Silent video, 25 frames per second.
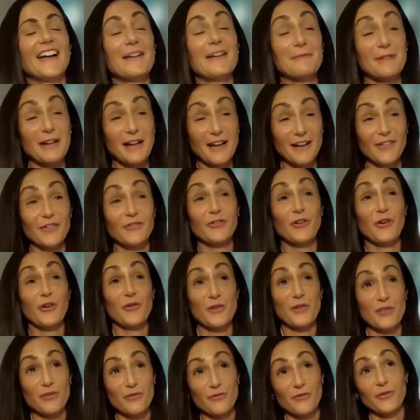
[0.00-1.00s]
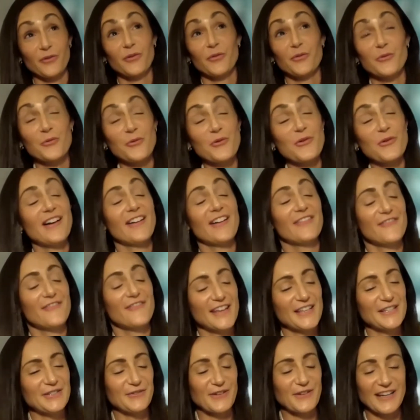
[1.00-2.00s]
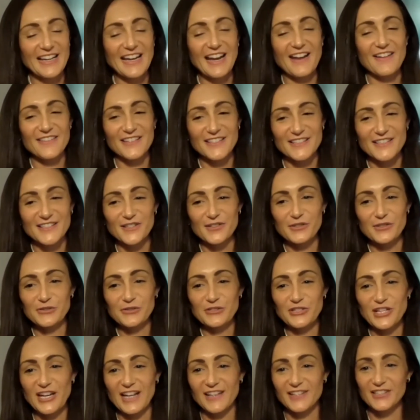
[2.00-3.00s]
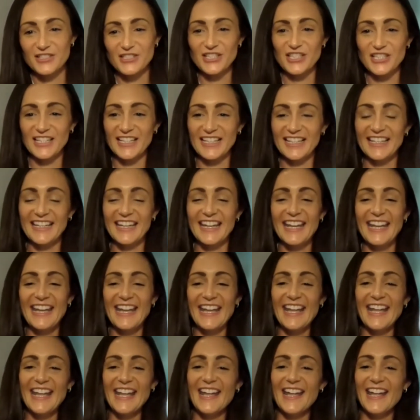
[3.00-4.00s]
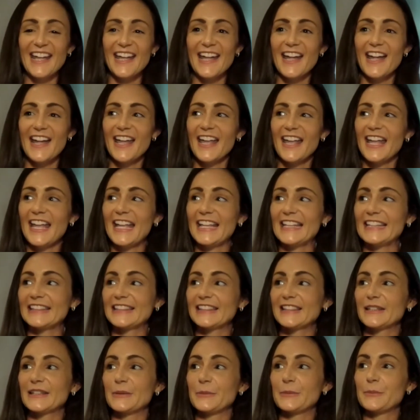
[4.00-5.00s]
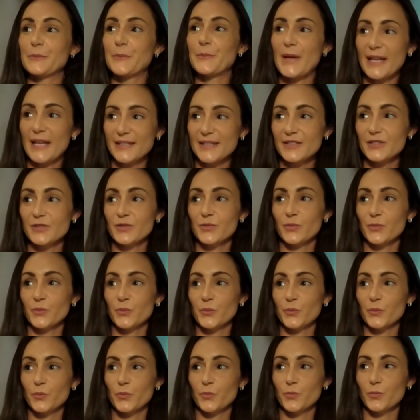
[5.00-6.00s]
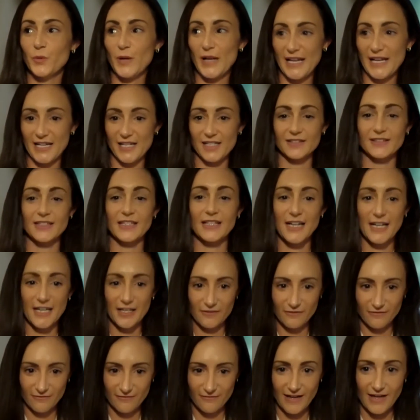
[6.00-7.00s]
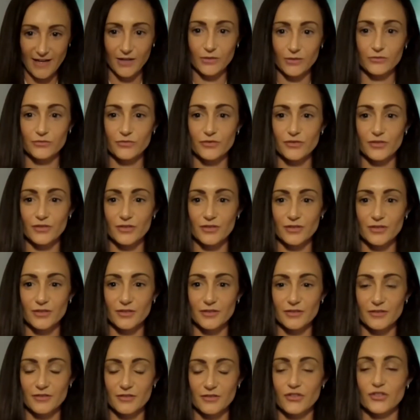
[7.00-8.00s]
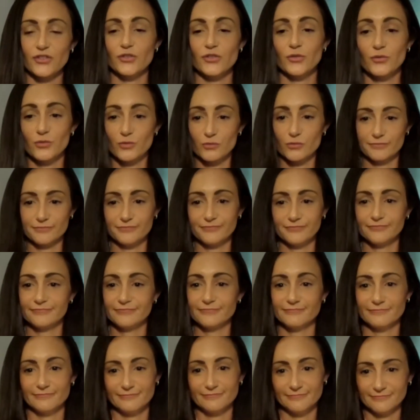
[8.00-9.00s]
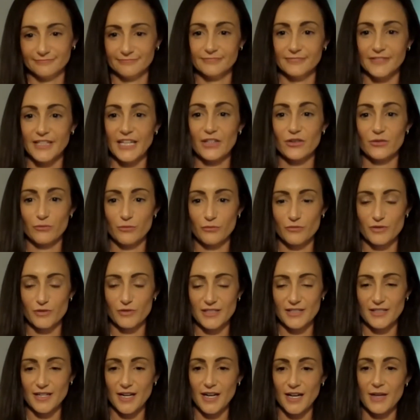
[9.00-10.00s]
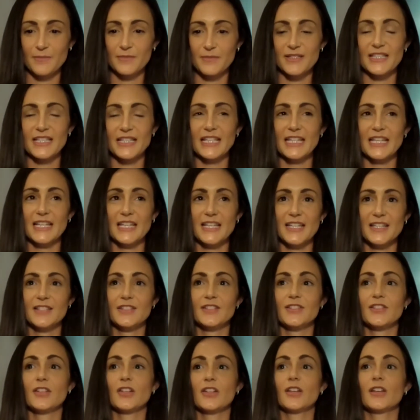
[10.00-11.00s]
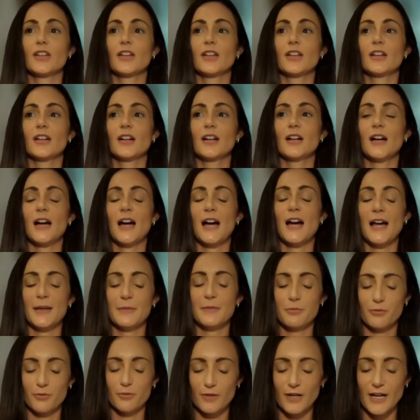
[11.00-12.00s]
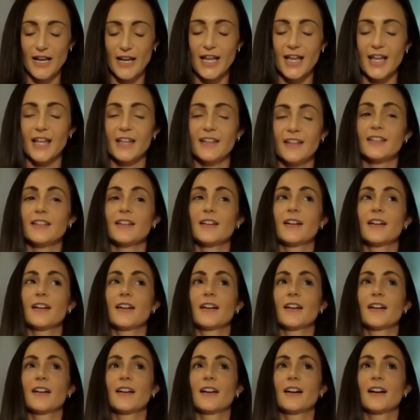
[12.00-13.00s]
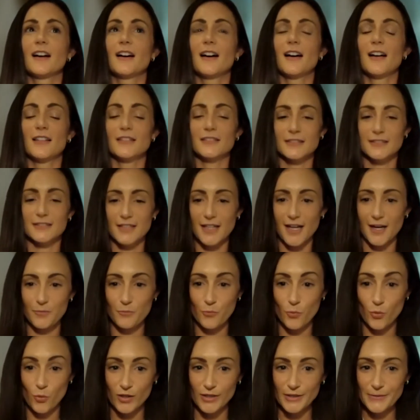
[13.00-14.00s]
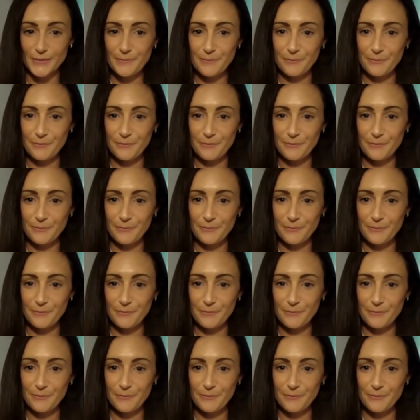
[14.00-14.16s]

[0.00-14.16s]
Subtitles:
kind of going through a phase right now that's a little challenging, and the best way that I have found to get through these times is I pray a lot more.